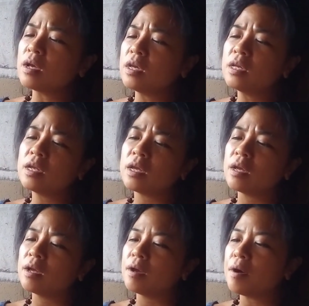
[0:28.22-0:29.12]

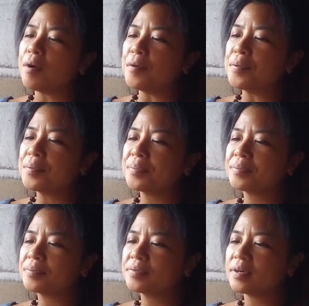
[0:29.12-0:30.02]
Eating,
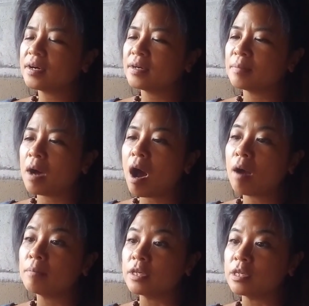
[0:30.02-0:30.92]

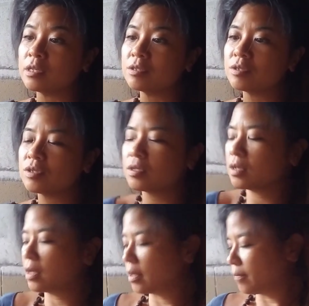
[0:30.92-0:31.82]
hobbies,
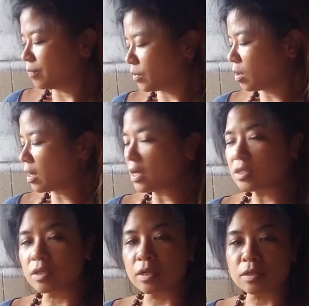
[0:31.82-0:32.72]
all kinds
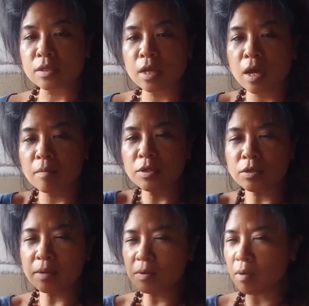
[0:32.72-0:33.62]
of things. I mean,
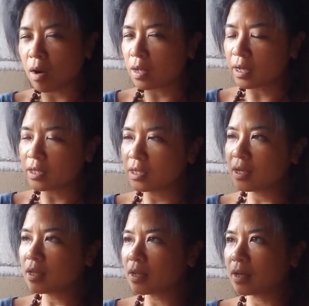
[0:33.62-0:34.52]
don't get me wrong. Like, I
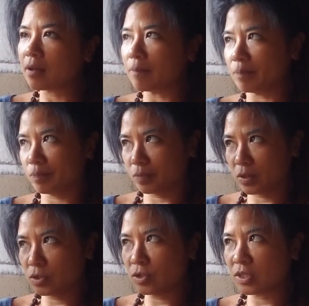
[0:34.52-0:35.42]
think, like,
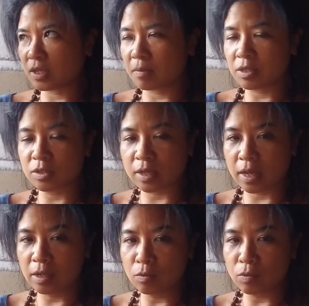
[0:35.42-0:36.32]
to some
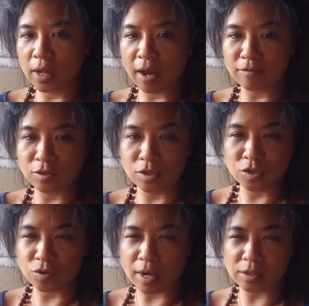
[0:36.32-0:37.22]
extent, we have to
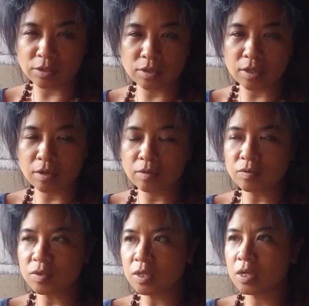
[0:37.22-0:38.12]
distract ourselves